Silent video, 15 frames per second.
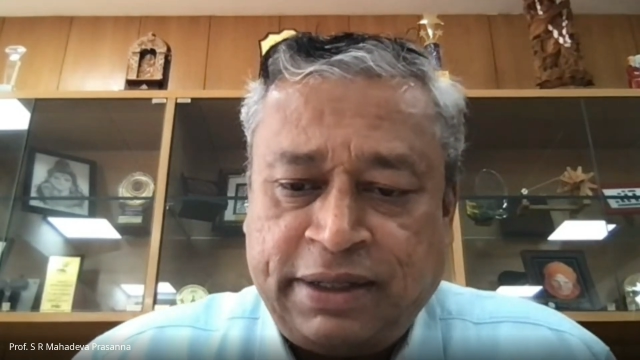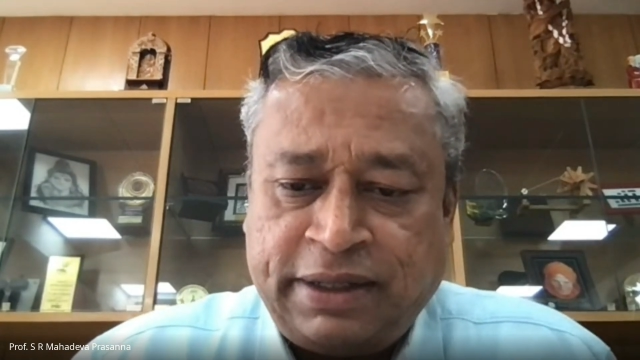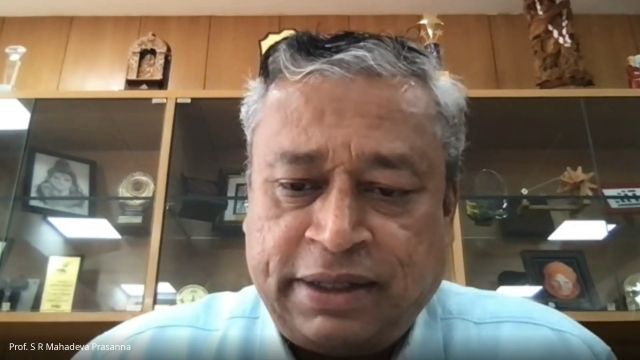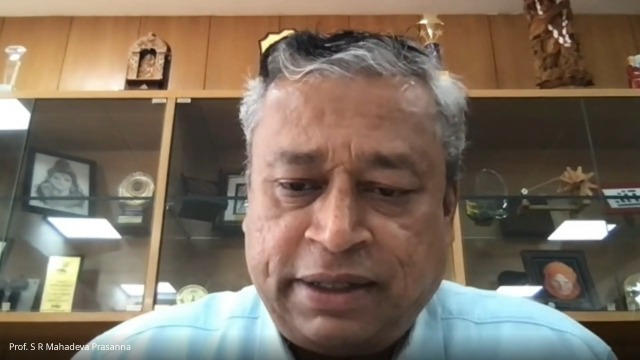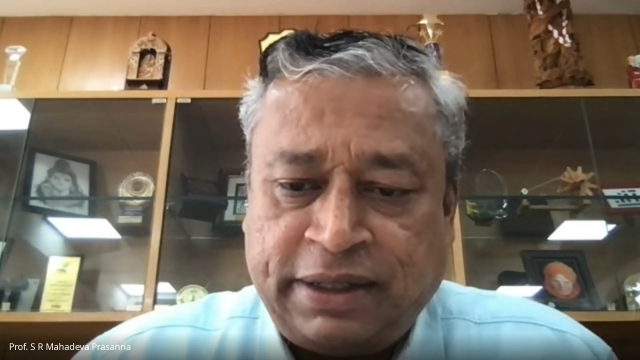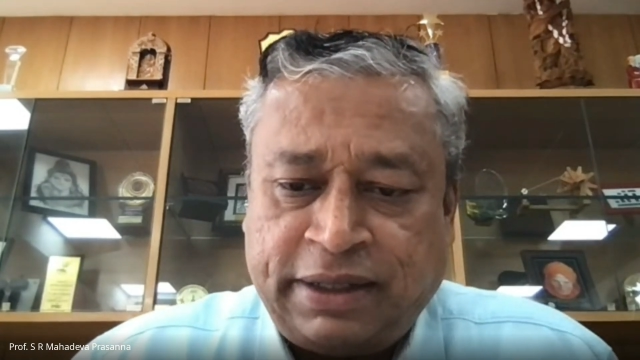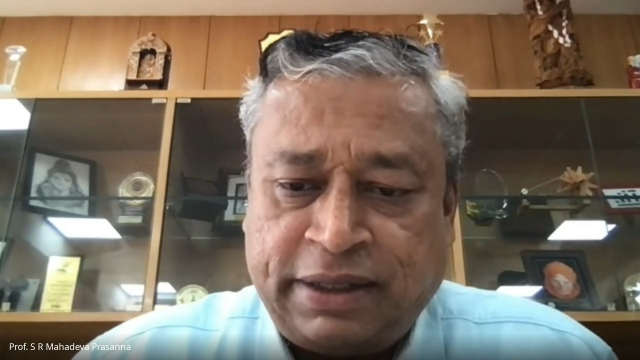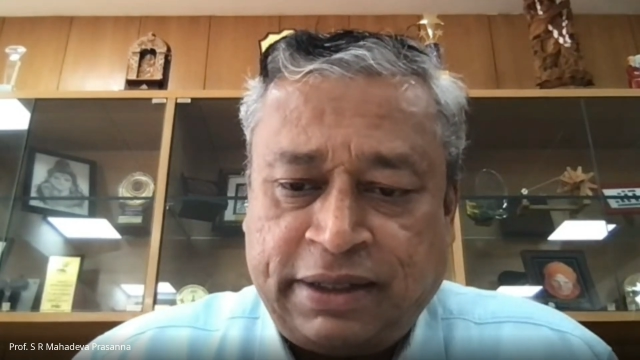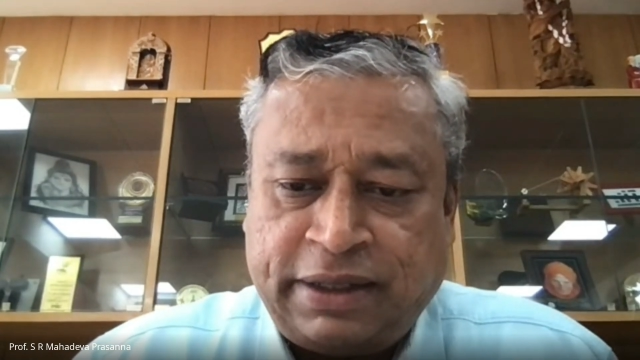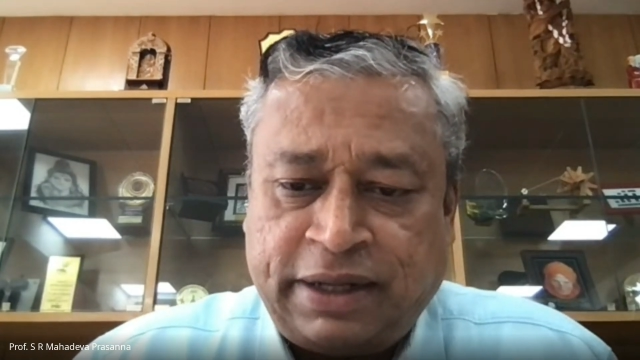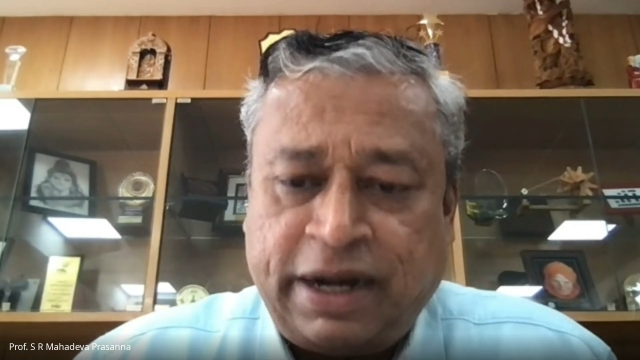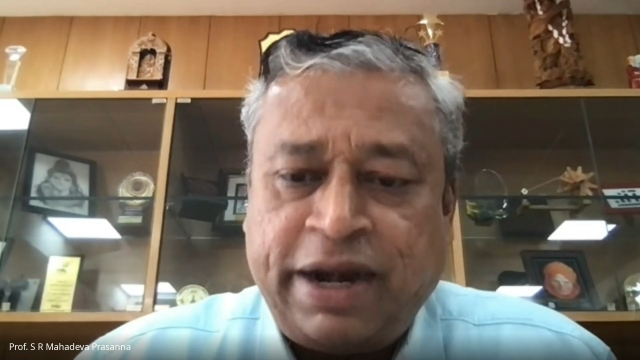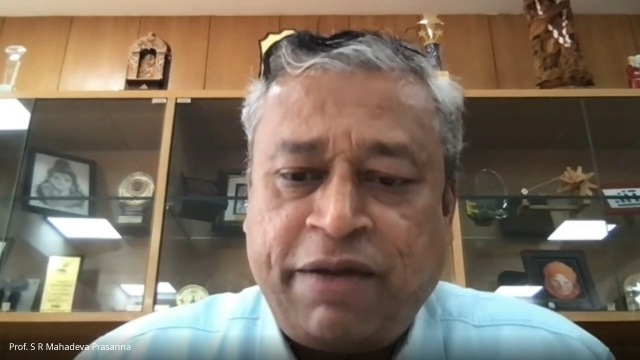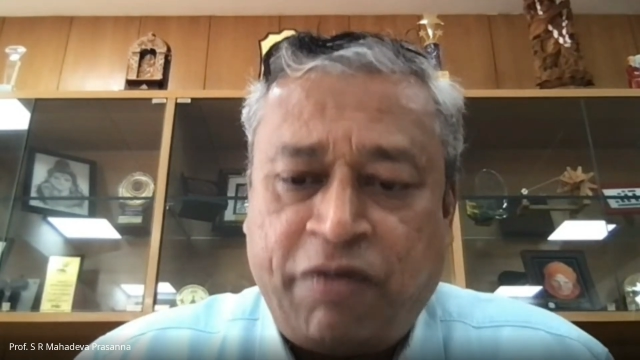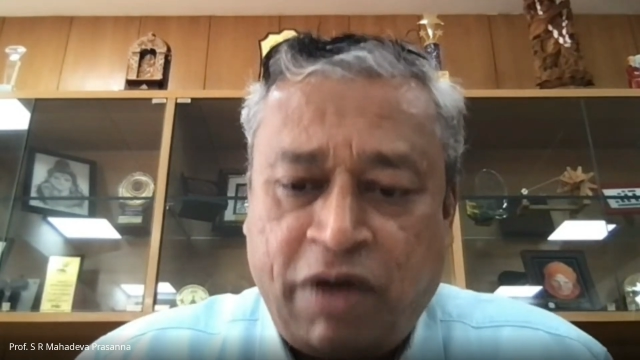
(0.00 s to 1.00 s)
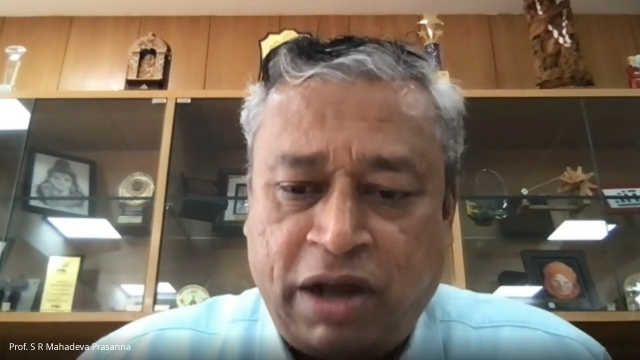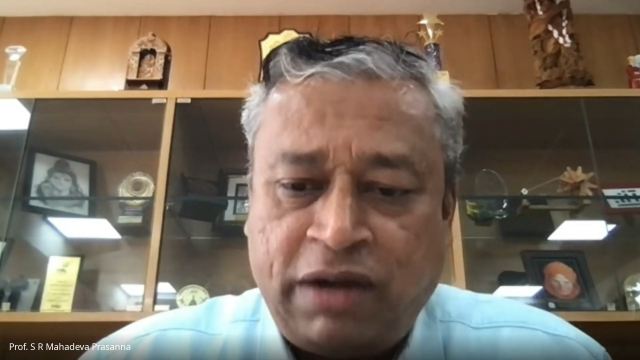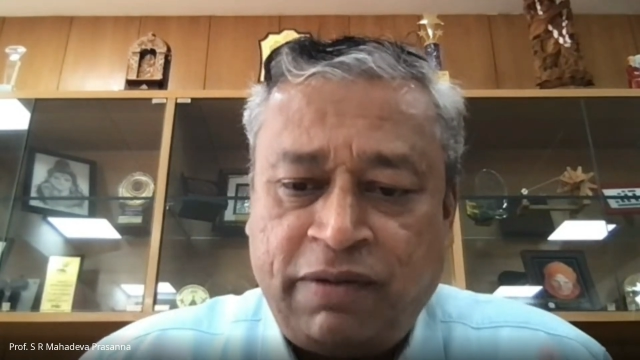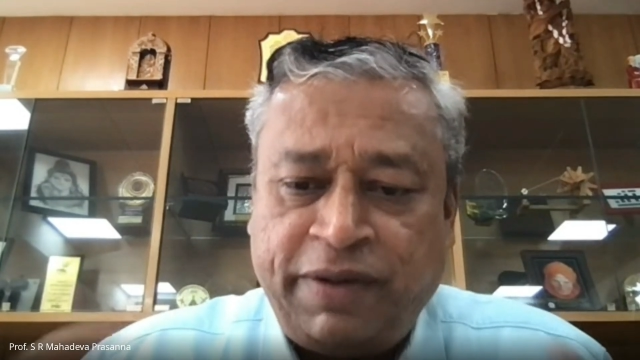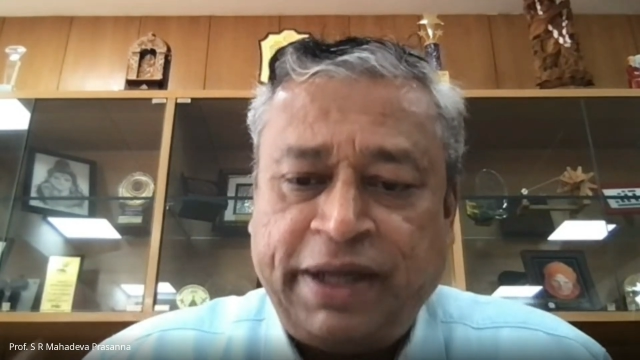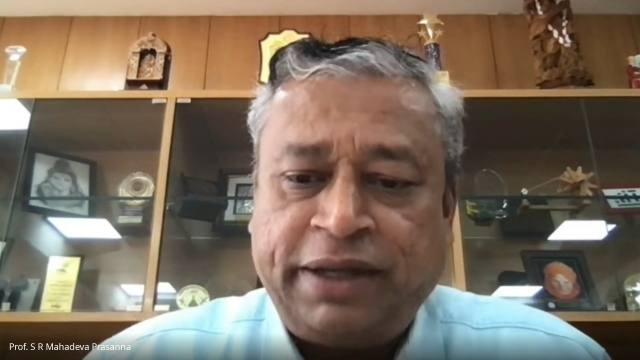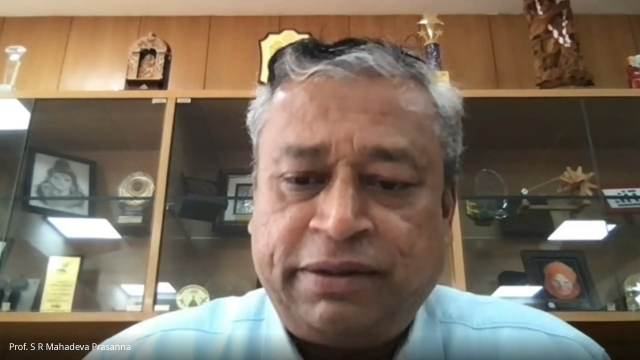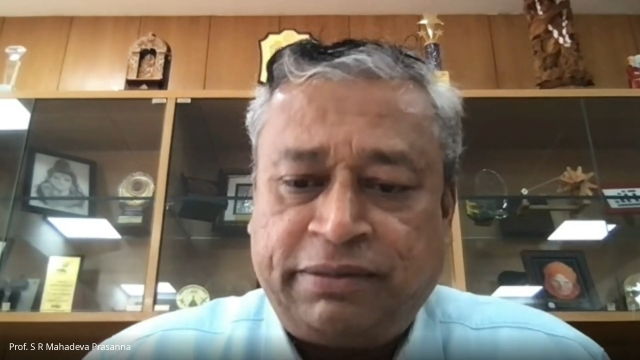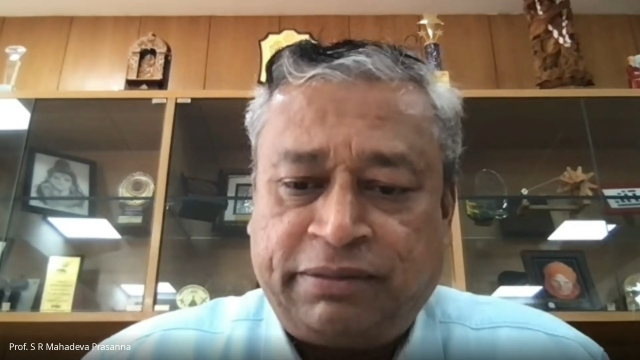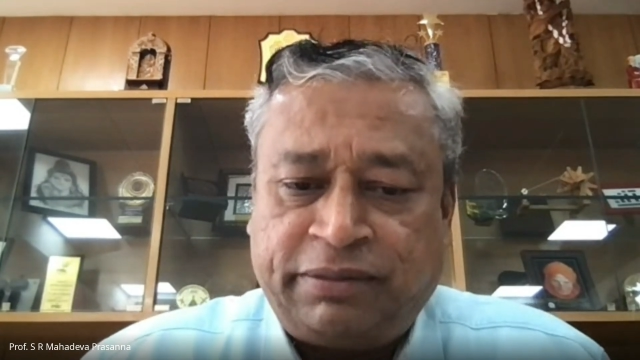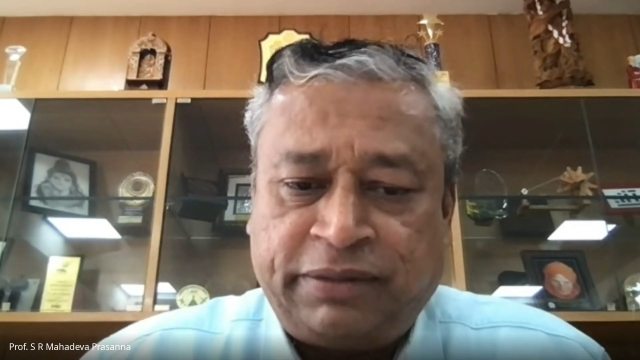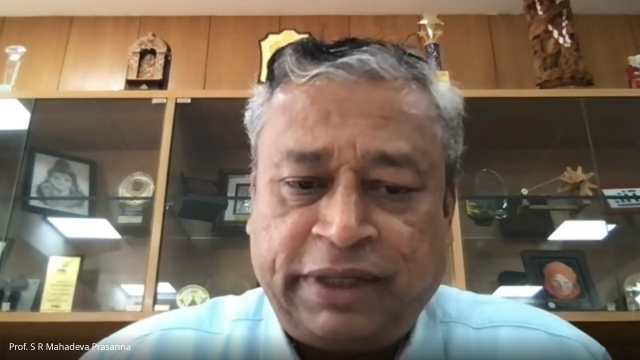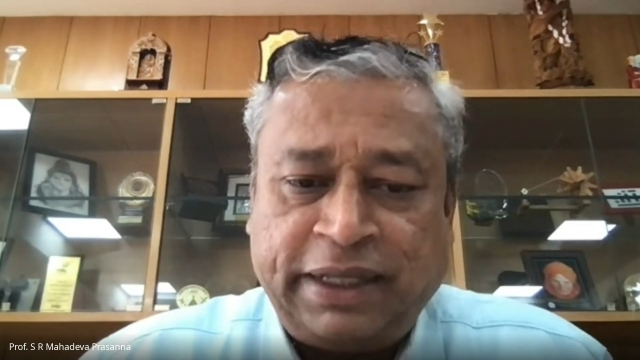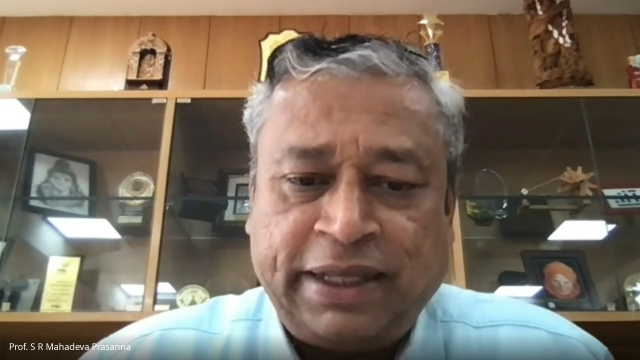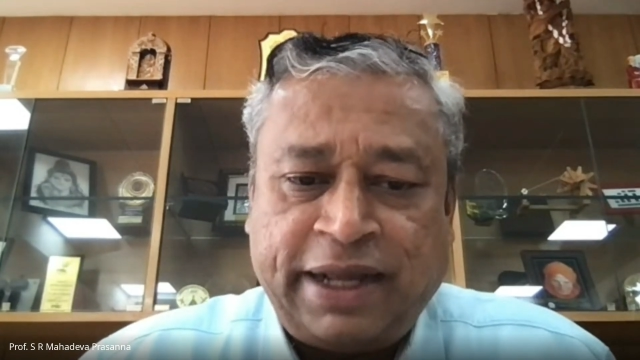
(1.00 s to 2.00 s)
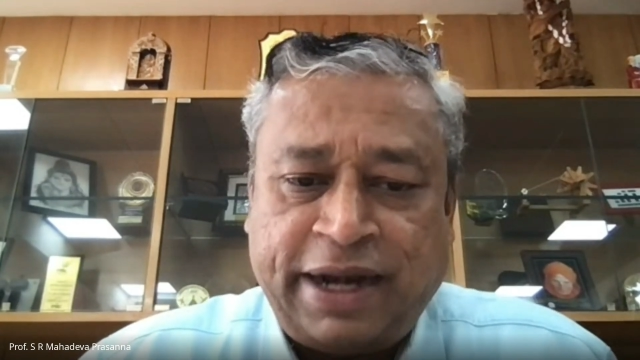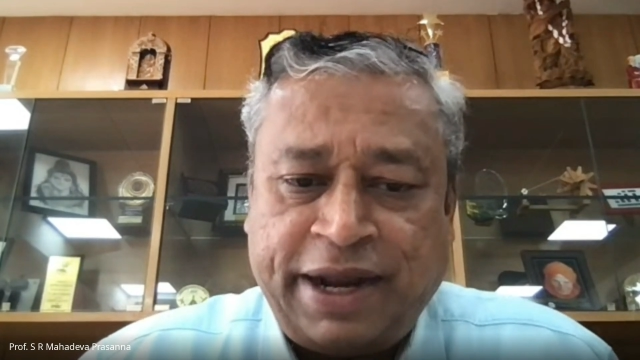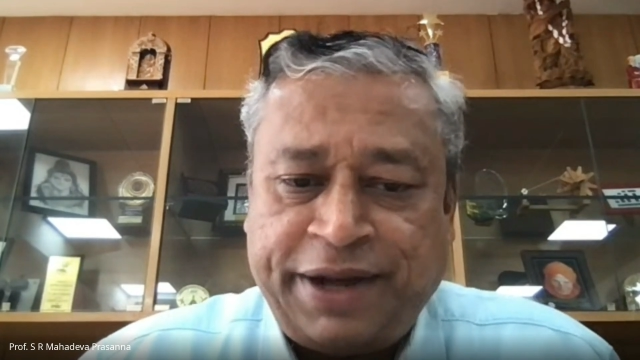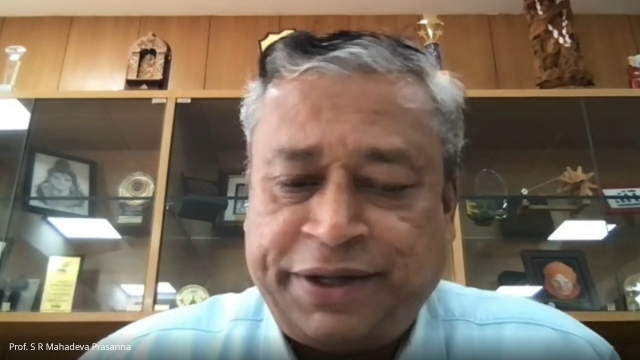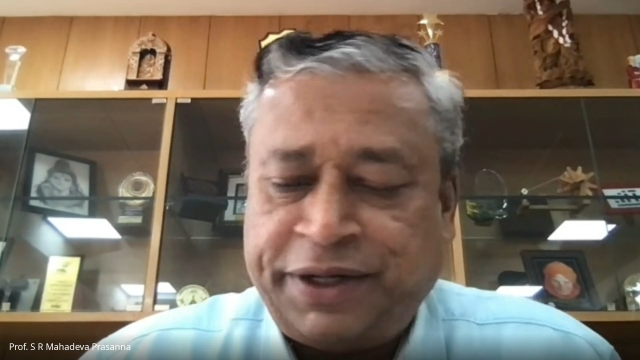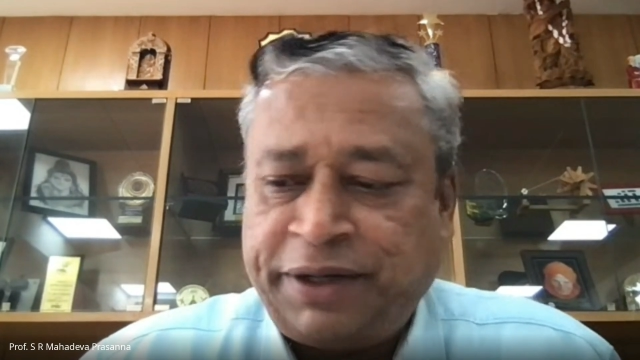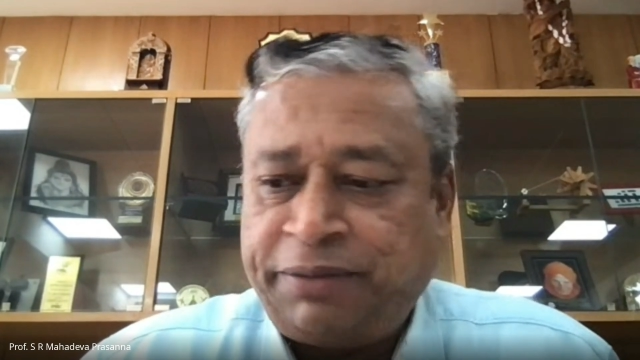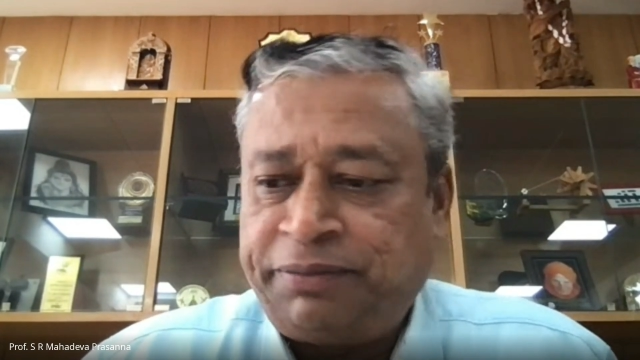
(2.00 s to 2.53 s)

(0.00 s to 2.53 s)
and evolving in the nation.